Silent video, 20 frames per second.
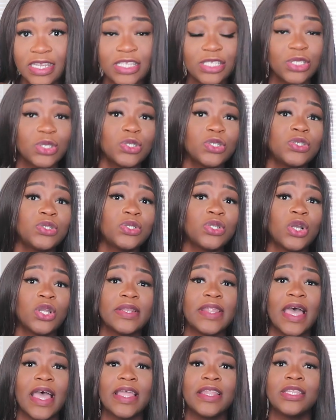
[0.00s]
These girls
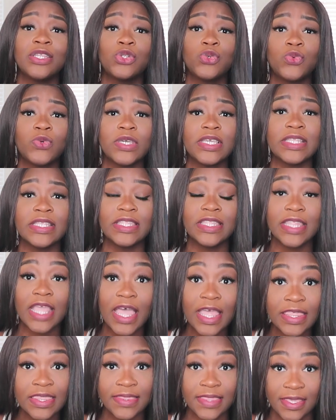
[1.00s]
are not doing
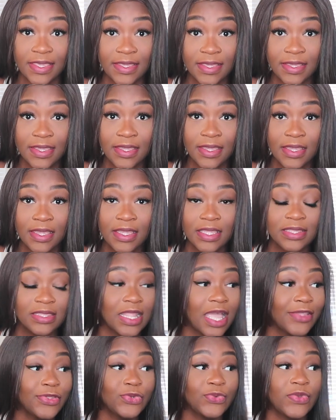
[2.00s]
nothing.
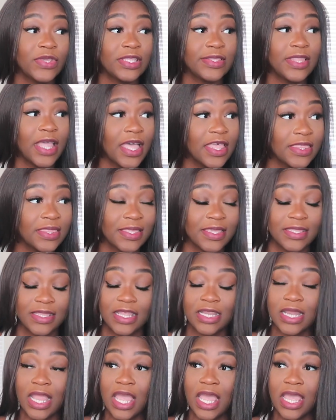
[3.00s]

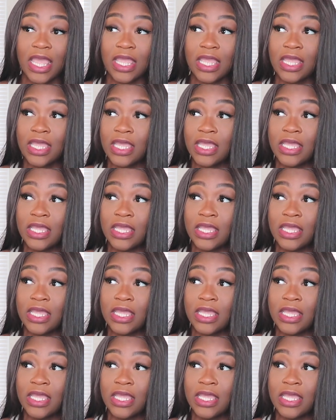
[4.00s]
They're not.